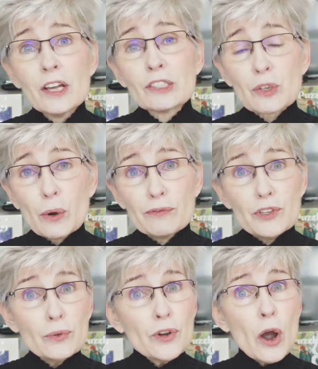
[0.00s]
So if
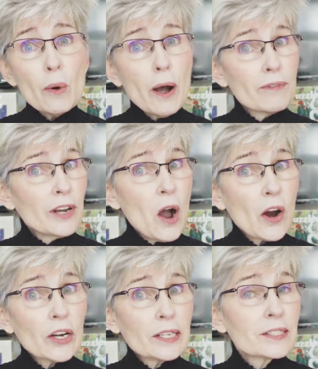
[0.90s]
you know of an
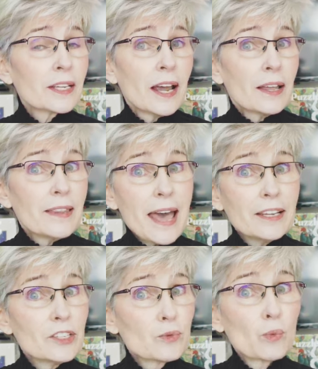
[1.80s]
artist that
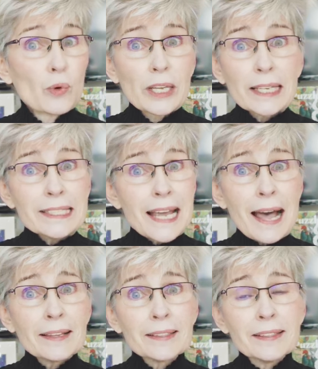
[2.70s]
is really
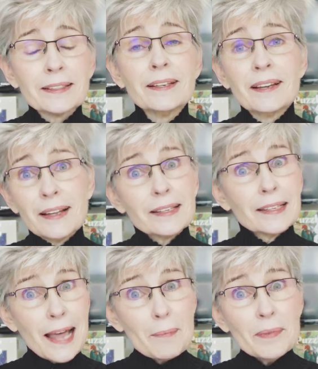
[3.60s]
talented,
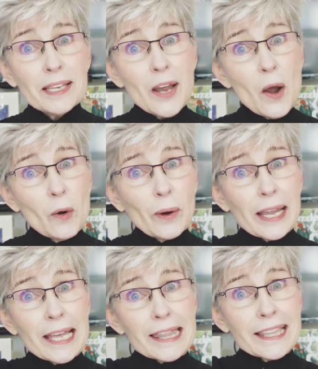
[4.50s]
let me know
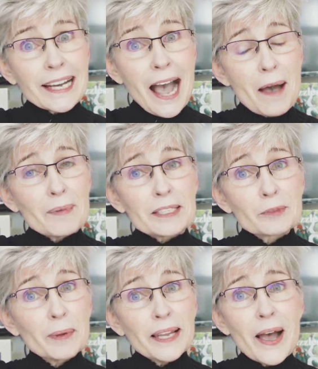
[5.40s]
in the
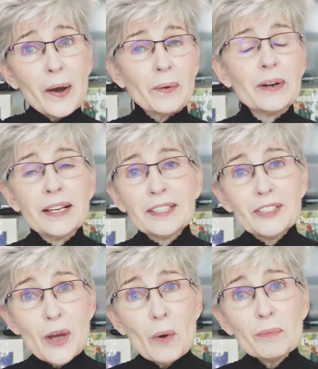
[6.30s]
comments below.
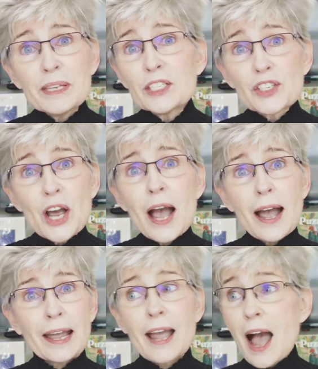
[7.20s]
Don't be
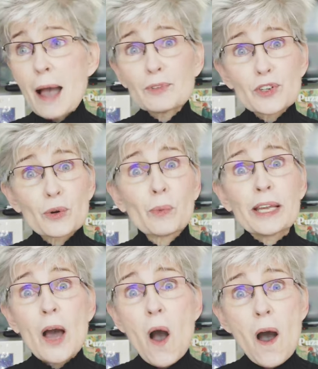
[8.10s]
shy. I'm sure
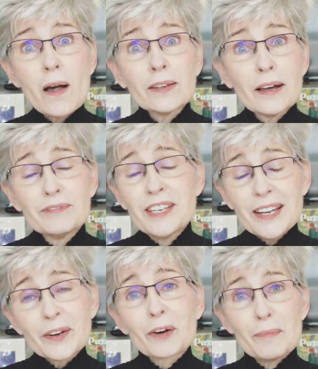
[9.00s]
we'd all love to
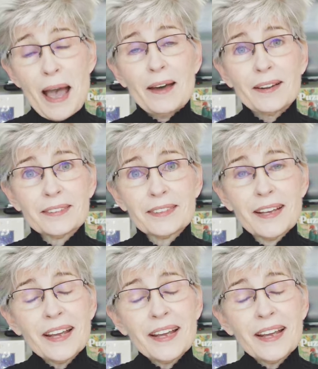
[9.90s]
hear about it.